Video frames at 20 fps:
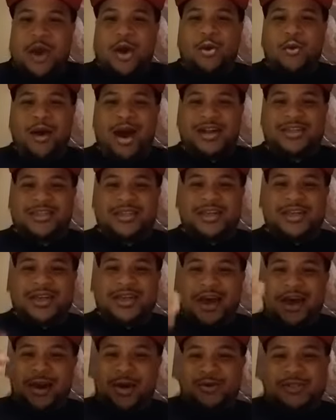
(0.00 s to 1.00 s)
Watch this.
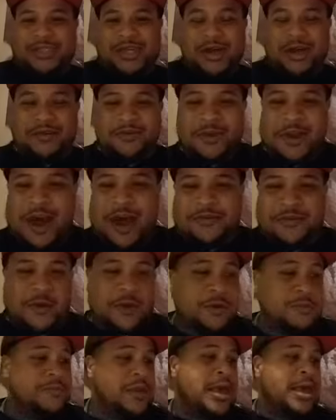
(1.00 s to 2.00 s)
Hello, Tiff. Love
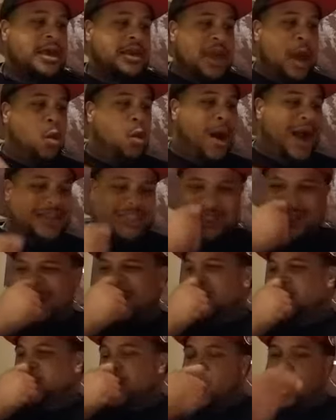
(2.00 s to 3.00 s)
you. Now, watch
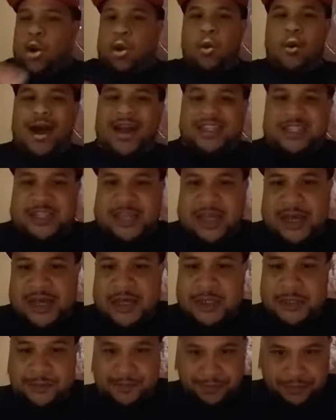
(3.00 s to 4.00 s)
this. Watch
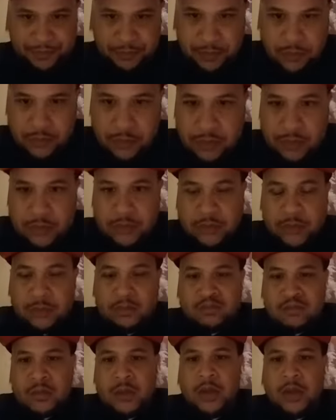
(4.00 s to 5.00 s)
this.
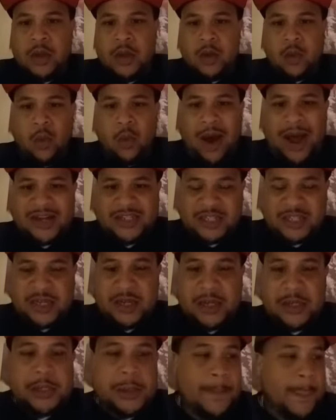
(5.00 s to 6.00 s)
Watch
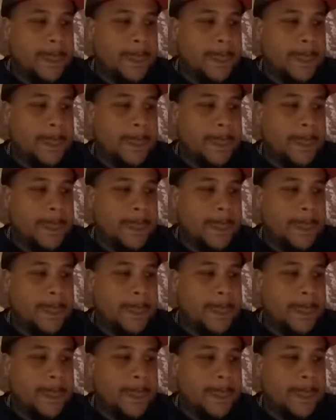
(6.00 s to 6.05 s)
this.